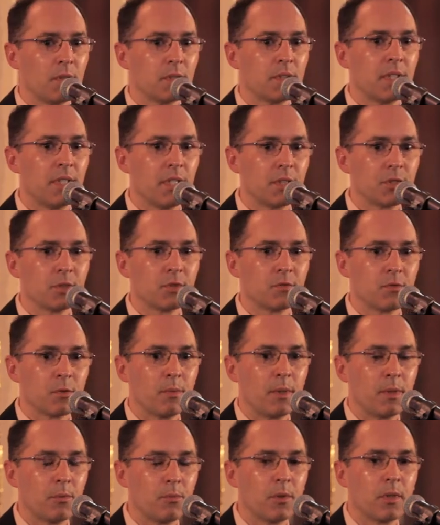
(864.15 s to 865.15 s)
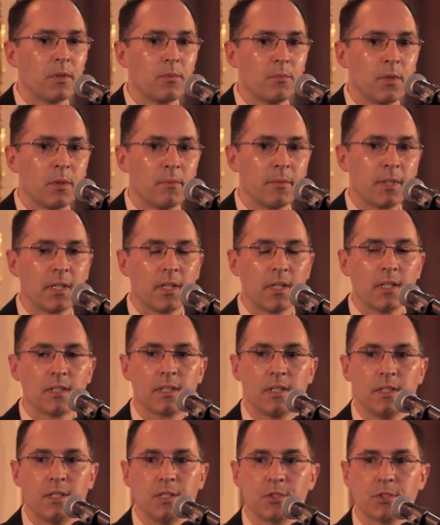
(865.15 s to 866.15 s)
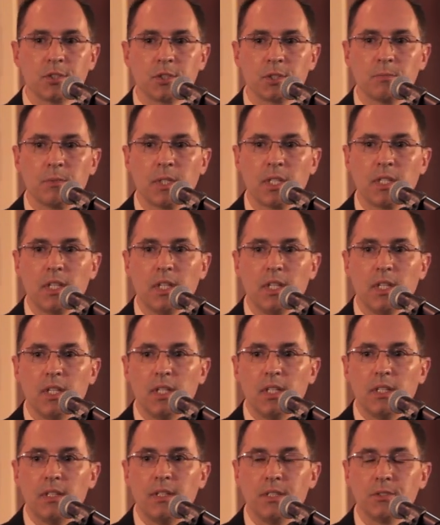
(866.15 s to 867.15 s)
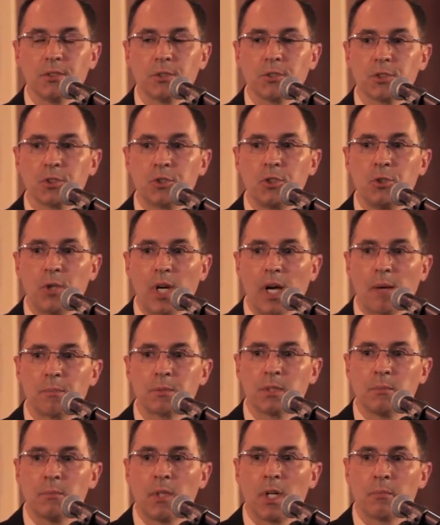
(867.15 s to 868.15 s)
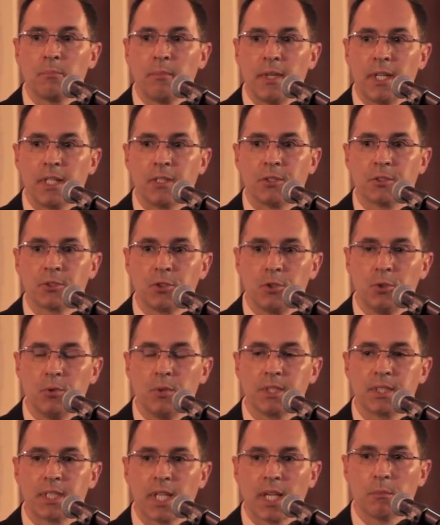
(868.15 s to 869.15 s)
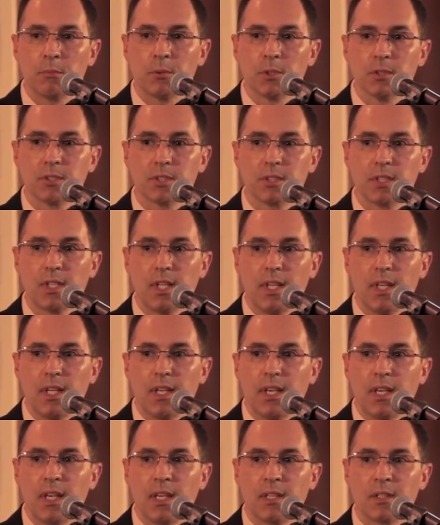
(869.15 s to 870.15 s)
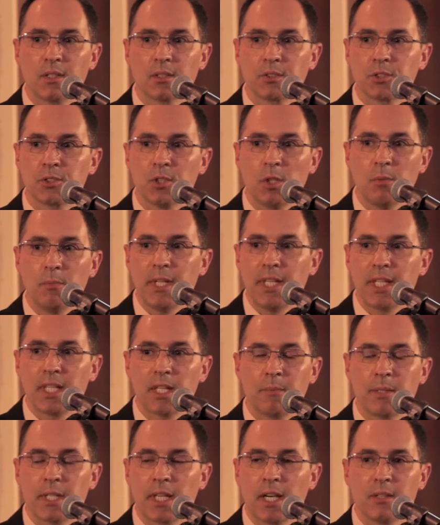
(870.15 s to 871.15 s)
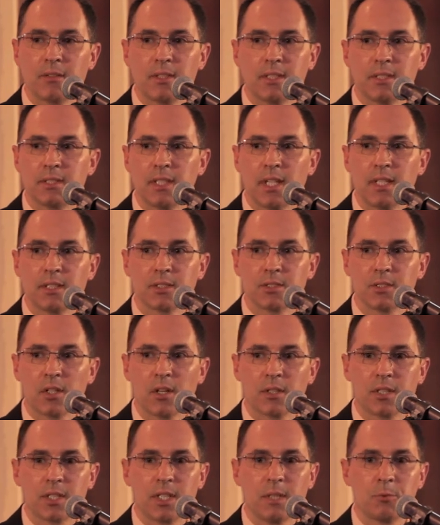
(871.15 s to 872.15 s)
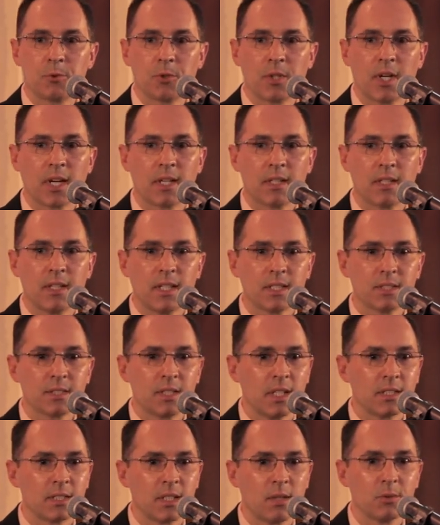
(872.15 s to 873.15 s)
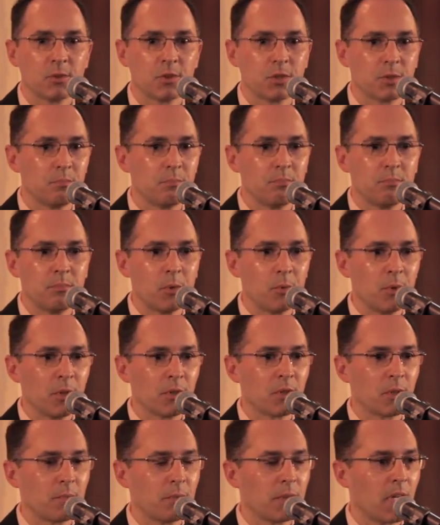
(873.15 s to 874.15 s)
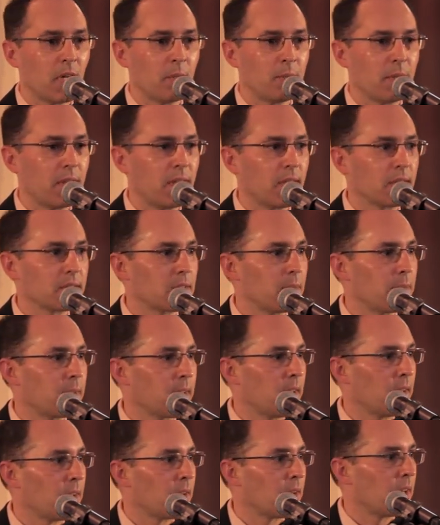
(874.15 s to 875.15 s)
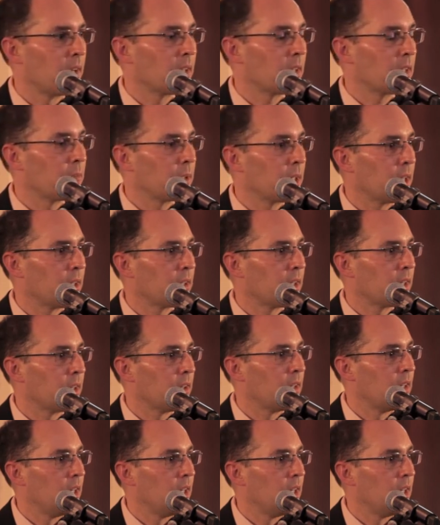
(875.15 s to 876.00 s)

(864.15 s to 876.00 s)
conditions for people with mental health conditions. But these are just two apps among many, just two examples. And there are so many coming out these days, it's hard to keep track. At SCONS, I was just bewildered with how many things coming out now.